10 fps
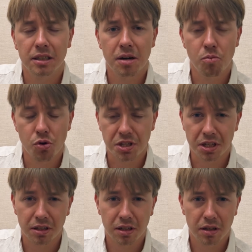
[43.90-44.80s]

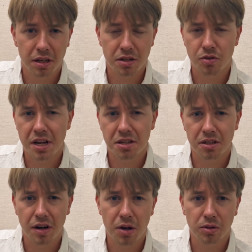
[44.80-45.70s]
Murzin. He is rated
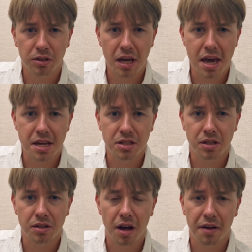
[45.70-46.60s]
around
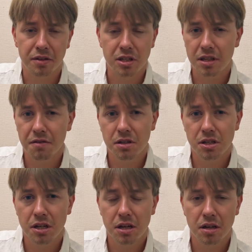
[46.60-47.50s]

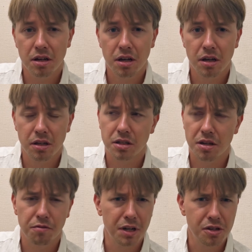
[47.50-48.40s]
1870. He's a
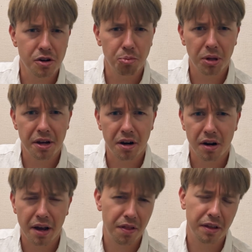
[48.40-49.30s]
veteran player,
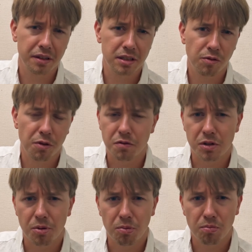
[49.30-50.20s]
I think
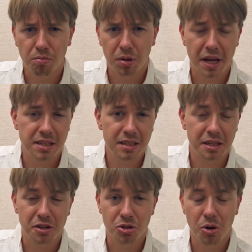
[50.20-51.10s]
50 plus
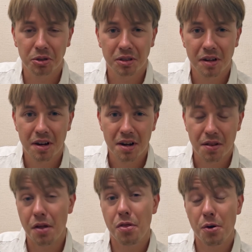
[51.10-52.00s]
years old,
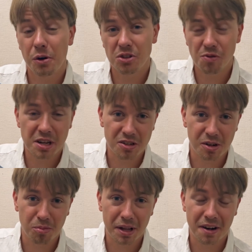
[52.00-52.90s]
the third veteran
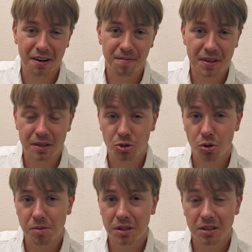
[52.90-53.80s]
player in this
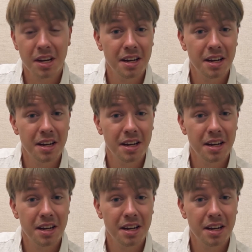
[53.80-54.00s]
tournament.